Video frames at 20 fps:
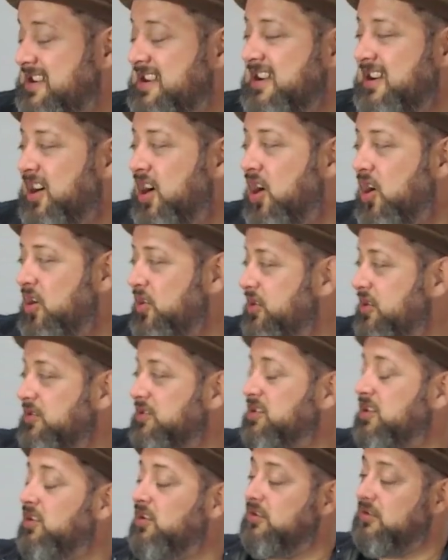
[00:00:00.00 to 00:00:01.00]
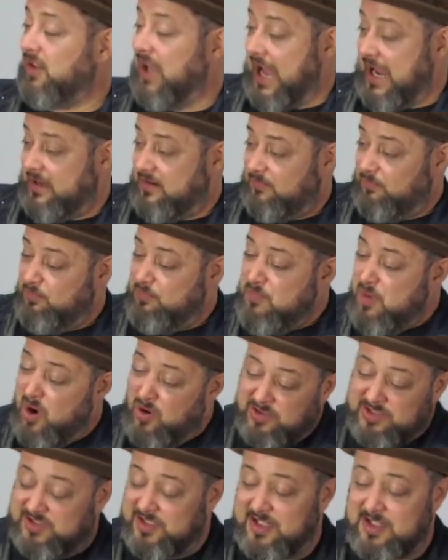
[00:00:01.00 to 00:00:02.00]
All those like
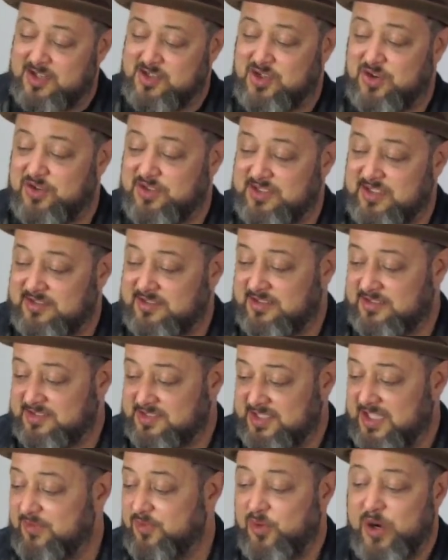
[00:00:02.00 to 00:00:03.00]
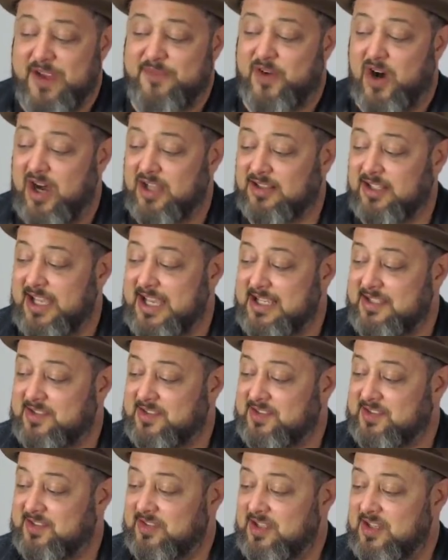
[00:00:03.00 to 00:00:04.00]
most signature Stevie Ray Vaughan
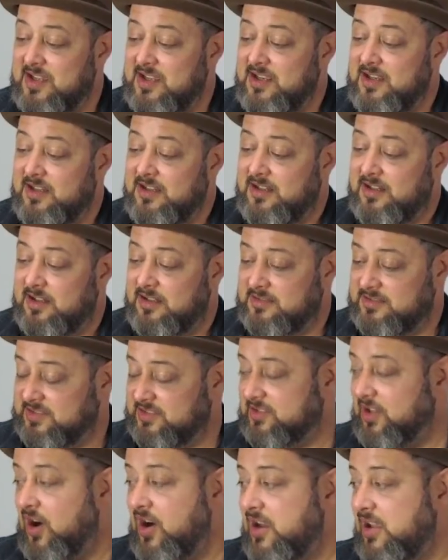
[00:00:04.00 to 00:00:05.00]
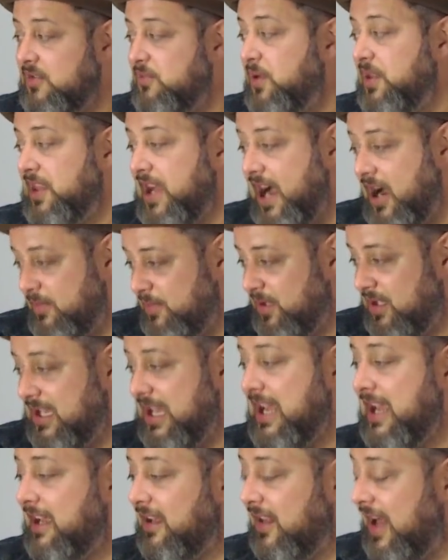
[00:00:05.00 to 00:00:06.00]
licks started with Albert
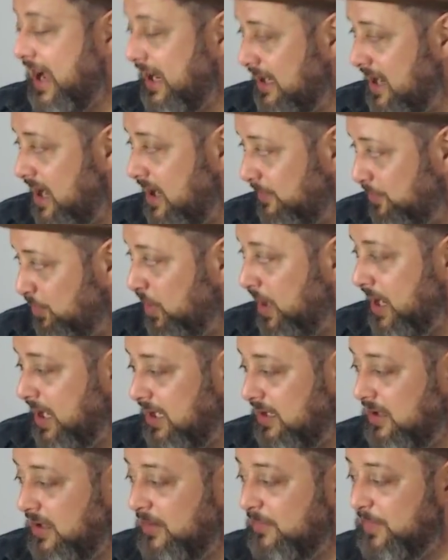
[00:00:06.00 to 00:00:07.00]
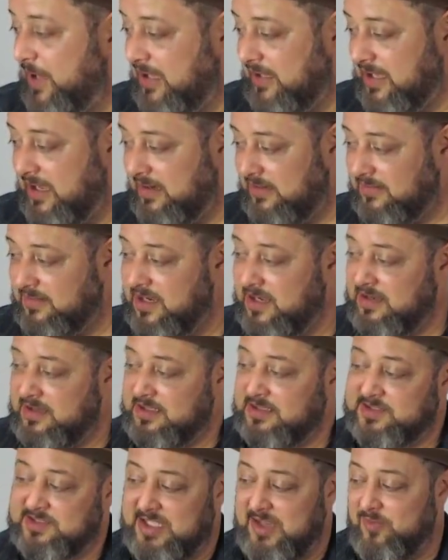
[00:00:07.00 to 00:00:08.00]
King, like kind of playing them, and then
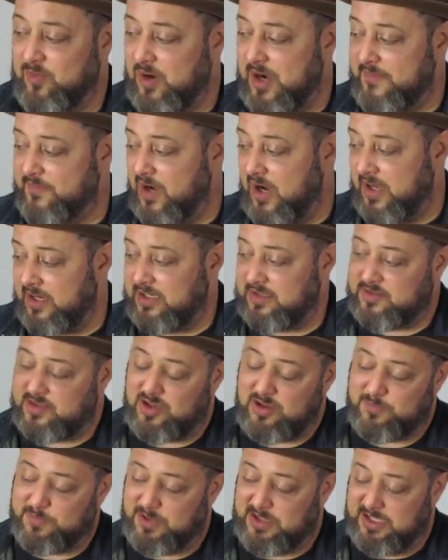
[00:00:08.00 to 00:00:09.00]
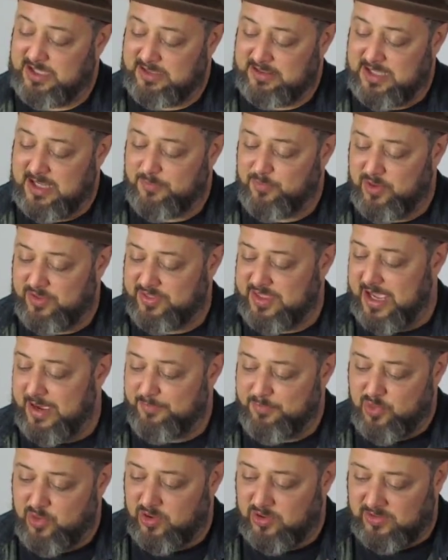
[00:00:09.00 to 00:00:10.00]
Stevie Ray Vaughan interpreting them with that
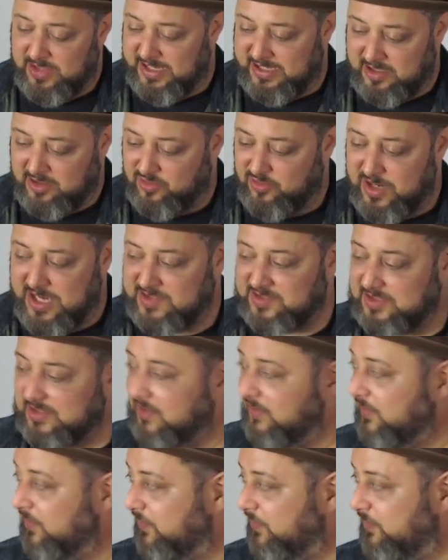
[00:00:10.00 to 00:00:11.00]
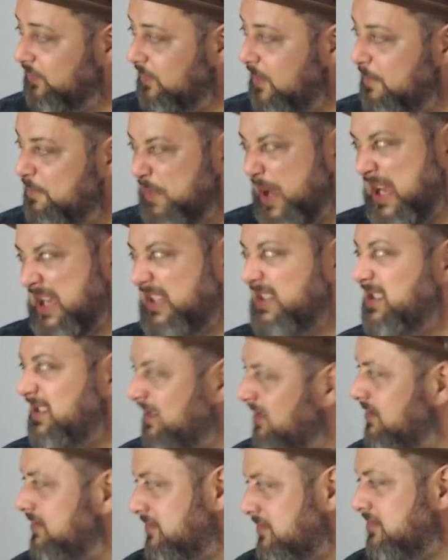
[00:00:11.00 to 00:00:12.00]
more like aggressive bite,
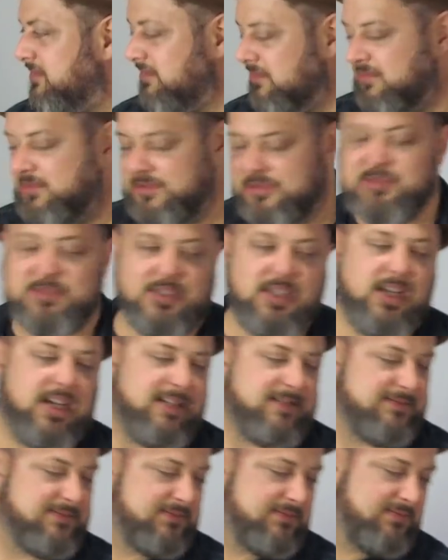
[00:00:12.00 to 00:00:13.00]
you know.